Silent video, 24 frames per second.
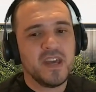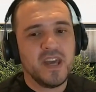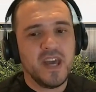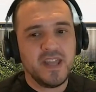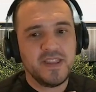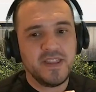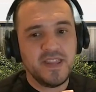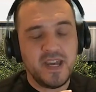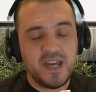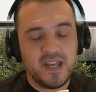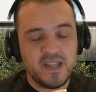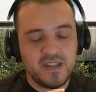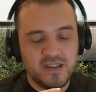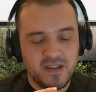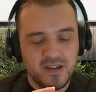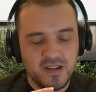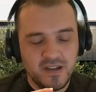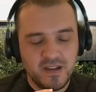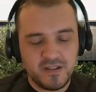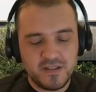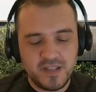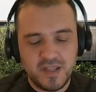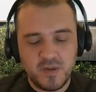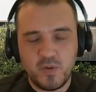and then
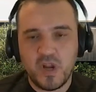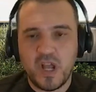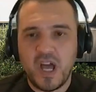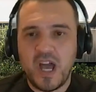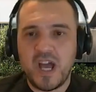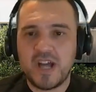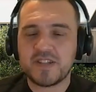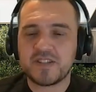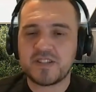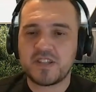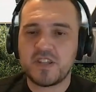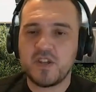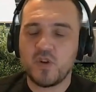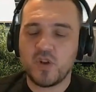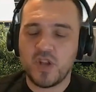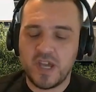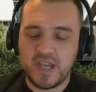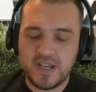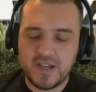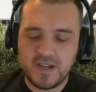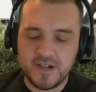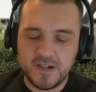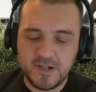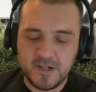uh, they will ask you
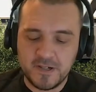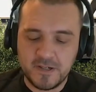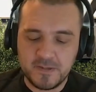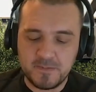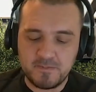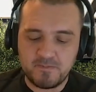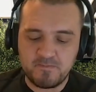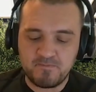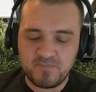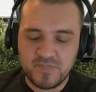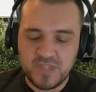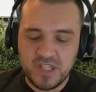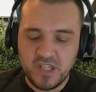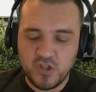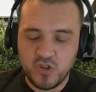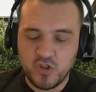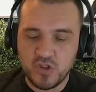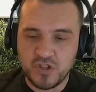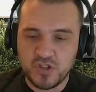like uh, you